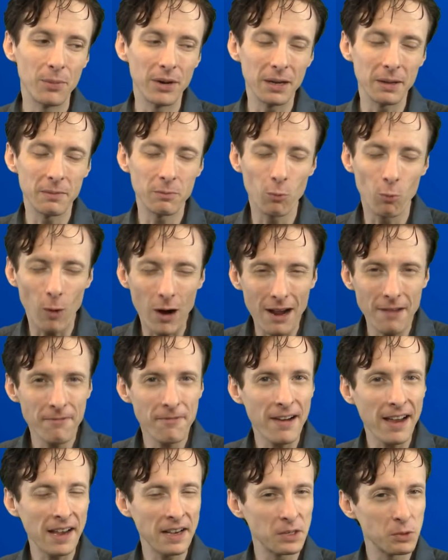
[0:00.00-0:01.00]
but
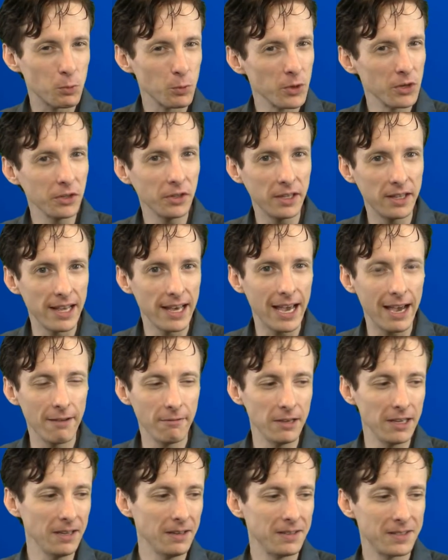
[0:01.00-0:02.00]
Wi-Fi is really the
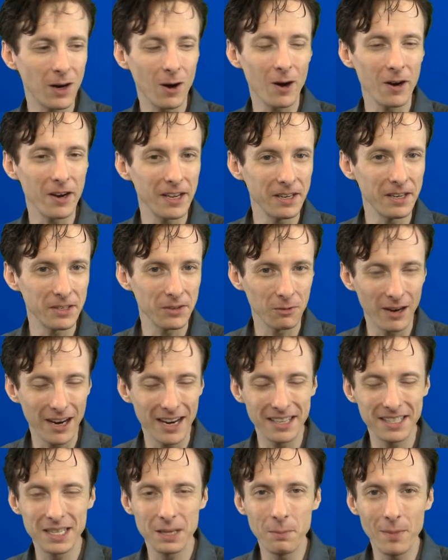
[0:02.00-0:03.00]
heavy target,
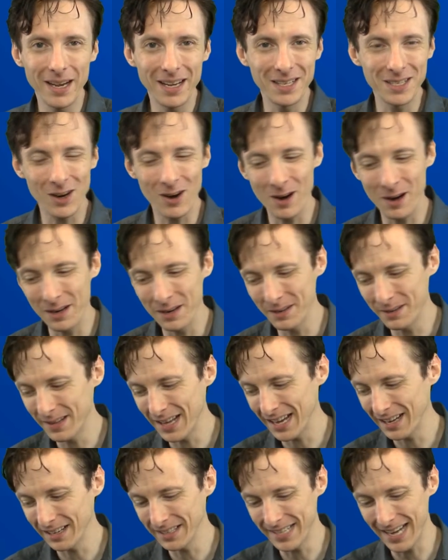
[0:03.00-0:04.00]
right? It's the main target
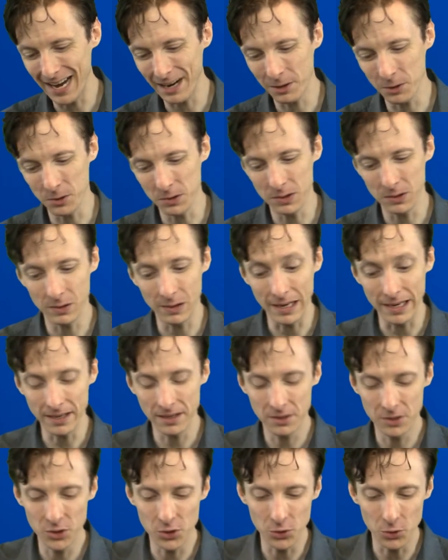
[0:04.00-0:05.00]
that attackers
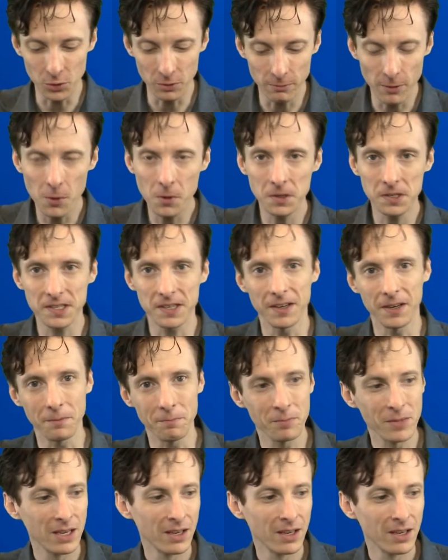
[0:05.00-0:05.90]
like to focus on.